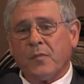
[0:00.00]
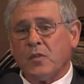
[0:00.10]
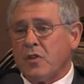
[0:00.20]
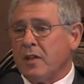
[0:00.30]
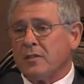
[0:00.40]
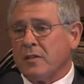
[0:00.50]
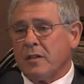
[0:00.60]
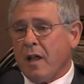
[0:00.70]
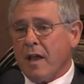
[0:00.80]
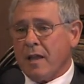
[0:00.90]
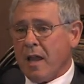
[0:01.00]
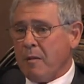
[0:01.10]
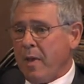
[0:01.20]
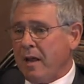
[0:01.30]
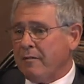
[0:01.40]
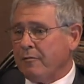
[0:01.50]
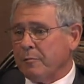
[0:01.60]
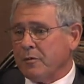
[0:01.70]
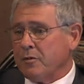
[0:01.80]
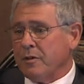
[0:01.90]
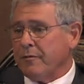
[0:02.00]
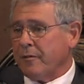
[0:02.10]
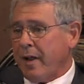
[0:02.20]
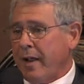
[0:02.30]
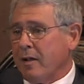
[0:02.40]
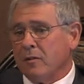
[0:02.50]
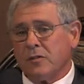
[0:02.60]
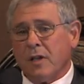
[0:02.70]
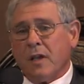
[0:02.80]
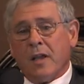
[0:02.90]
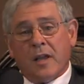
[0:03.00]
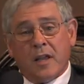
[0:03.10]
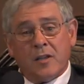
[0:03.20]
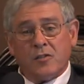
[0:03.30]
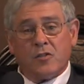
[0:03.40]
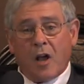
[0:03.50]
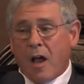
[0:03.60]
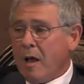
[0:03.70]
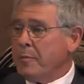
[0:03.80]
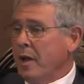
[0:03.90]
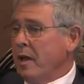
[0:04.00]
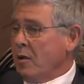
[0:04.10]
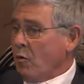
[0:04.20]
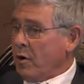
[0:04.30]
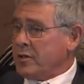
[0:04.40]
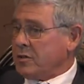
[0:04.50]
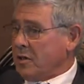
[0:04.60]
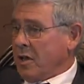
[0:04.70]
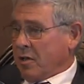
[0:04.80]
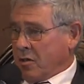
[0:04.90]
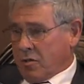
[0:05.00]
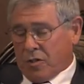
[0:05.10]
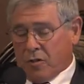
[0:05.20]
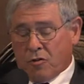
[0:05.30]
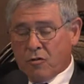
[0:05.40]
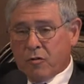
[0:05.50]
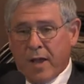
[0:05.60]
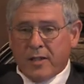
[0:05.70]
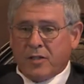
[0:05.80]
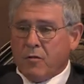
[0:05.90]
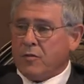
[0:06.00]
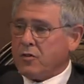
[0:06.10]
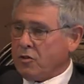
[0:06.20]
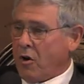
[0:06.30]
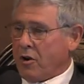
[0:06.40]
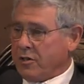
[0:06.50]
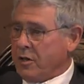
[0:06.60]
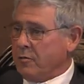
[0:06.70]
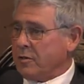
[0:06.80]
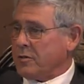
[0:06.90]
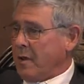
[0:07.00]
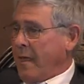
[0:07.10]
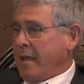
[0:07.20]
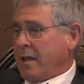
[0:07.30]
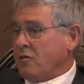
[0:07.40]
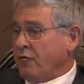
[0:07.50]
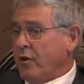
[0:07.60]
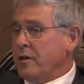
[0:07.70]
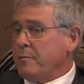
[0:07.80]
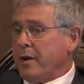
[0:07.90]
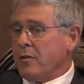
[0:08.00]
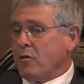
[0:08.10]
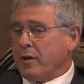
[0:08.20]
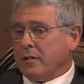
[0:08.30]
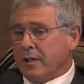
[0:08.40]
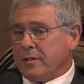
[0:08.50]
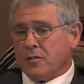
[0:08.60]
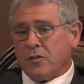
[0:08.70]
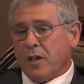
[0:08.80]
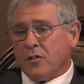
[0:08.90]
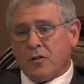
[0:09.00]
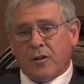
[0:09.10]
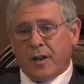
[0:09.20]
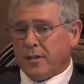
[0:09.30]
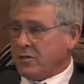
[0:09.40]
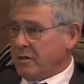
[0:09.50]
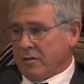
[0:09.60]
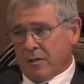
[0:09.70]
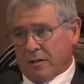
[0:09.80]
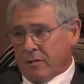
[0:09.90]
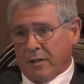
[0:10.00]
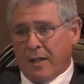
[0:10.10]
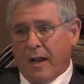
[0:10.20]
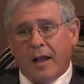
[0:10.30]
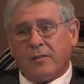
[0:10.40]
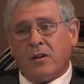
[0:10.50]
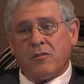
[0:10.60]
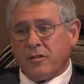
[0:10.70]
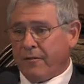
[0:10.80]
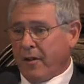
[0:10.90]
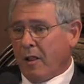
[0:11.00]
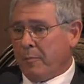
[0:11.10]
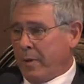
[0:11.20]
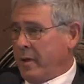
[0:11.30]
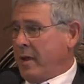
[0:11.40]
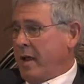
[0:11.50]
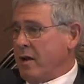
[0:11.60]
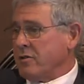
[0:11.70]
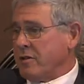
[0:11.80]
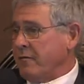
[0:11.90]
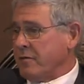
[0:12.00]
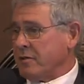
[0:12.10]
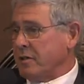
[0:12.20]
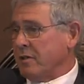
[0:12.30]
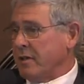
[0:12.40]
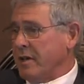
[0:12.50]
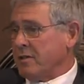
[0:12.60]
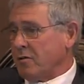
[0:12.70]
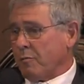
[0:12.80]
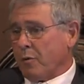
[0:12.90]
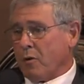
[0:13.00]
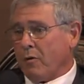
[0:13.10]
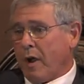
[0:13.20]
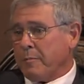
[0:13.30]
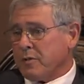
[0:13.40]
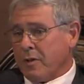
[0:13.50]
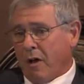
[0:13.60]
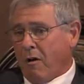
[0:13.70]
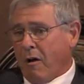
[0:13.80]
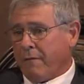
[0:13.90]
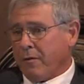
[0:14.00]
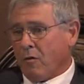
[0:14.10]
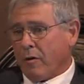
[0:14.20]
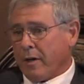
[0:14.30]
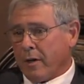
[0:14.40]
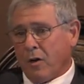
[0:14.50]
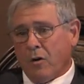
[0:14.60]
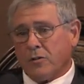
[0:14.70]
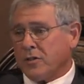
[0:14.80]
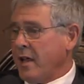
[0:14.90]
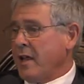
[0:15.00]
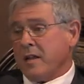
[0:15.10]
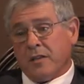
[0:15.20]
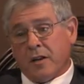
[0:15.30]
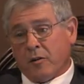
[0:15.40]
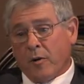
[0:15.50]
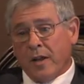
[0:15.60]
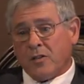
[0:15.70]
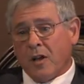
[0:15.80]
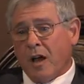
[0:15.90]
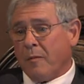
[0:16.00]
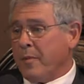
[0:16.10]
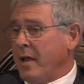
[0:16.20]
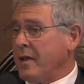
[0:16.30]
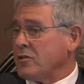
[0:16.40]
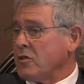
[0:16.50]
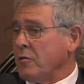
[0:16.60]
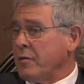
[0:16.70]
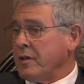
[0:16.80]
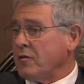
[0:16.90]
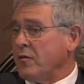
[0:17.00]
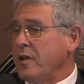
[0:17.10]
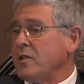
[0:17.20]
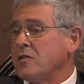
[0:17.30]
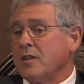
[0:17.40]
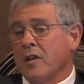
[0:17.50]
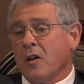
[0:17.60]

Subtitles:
Jason and I came at it from two different angles. His job was to do as he was charged. He's funded by the Oregon legislature and is to get out there and develop energy facilities or programs off the Oregon coast. Did a great job, and so when he's finished,